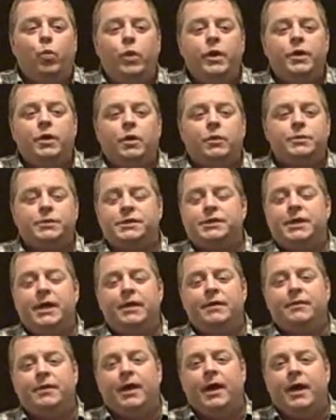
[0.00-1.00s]
We don't
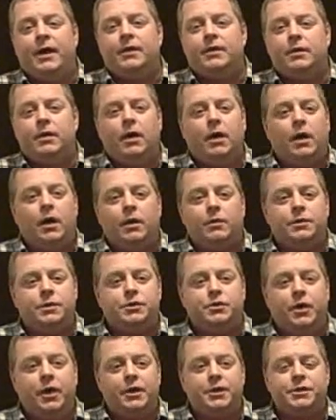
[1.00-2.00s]
say that
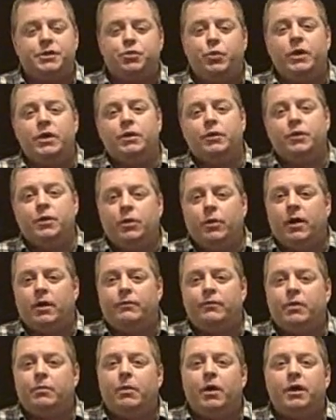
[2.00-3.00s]
to try to swindle you
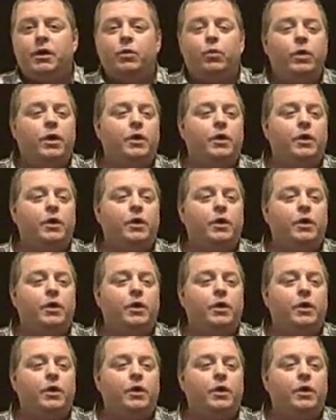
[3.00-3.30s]
out of your money.